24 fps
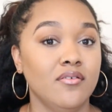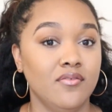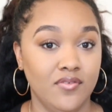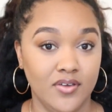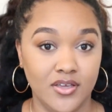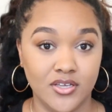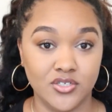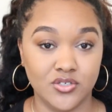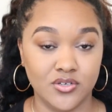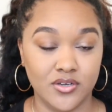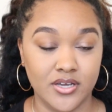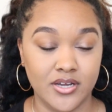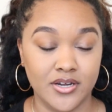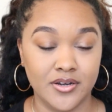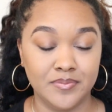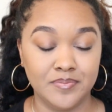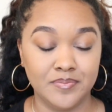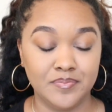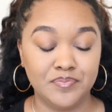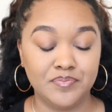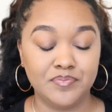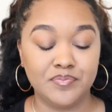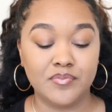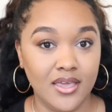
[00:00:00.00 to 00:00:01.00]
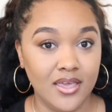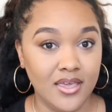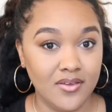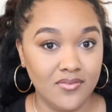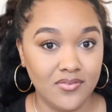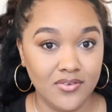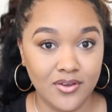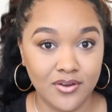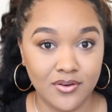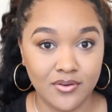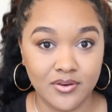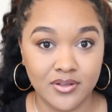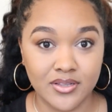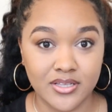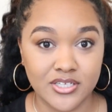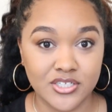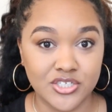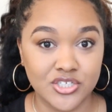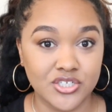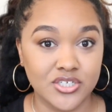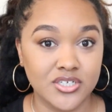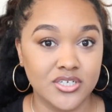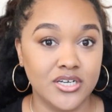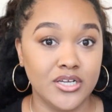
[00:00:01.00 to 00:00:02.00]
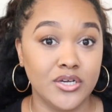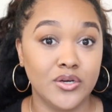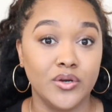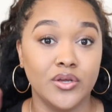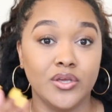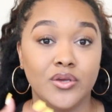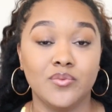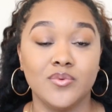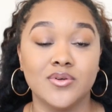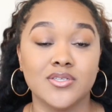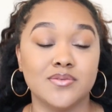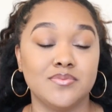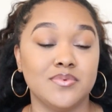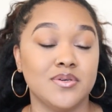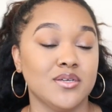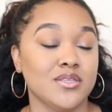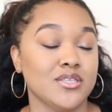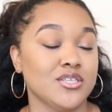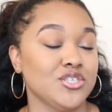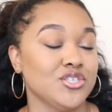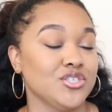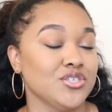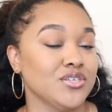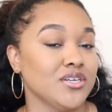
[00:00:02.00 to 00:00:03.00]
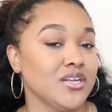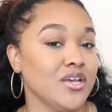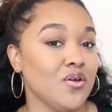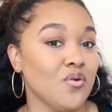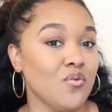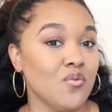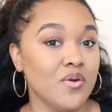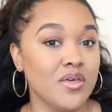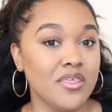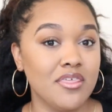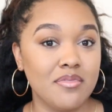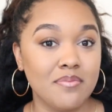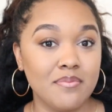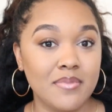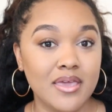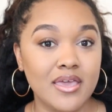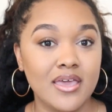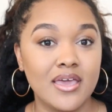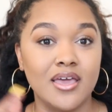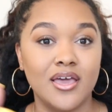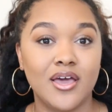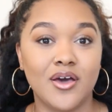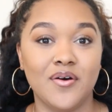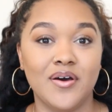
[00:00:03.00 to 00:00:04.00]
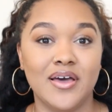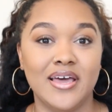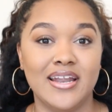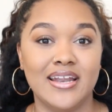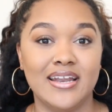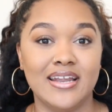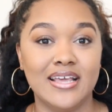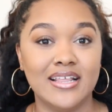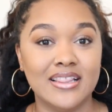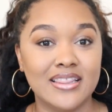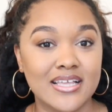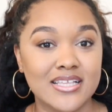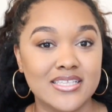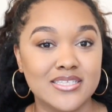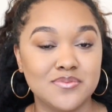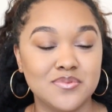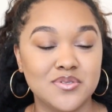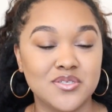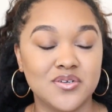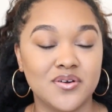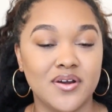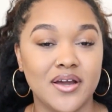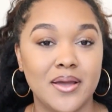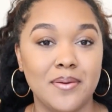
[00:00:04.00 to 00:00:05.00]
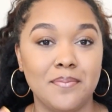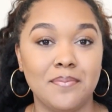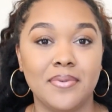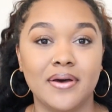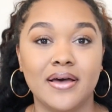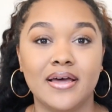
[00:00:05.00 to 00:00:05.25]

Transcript: facial hair. If you're on this journey or you want to be on this journey with me, go ahead and hit that subscribe